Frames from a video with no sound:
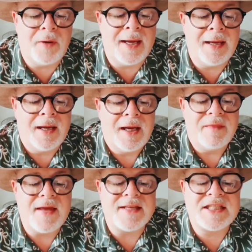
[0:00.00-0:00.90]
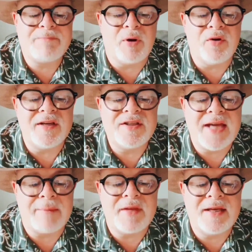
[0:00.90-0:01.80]
away, then spun and
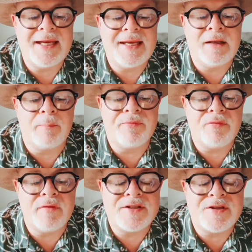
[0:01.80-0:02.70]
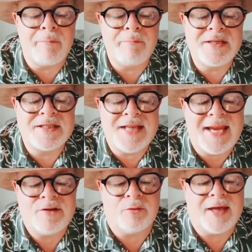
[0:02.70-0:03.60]
jabbed the needle up through the zombie's
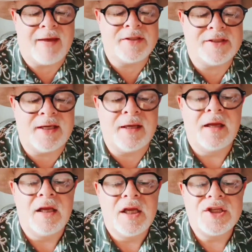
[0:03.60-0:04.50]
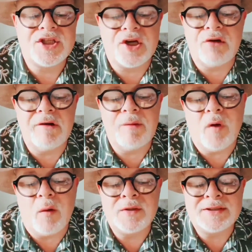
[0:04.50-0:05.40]
nasal cavity, skewering
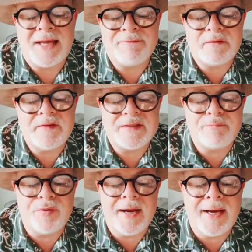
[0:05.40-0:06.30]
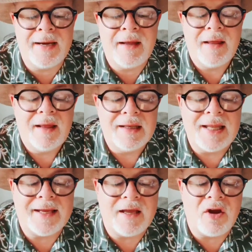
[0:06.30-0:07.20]
what was left of its brain
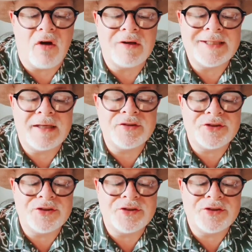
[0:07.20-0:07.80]
like a cocktail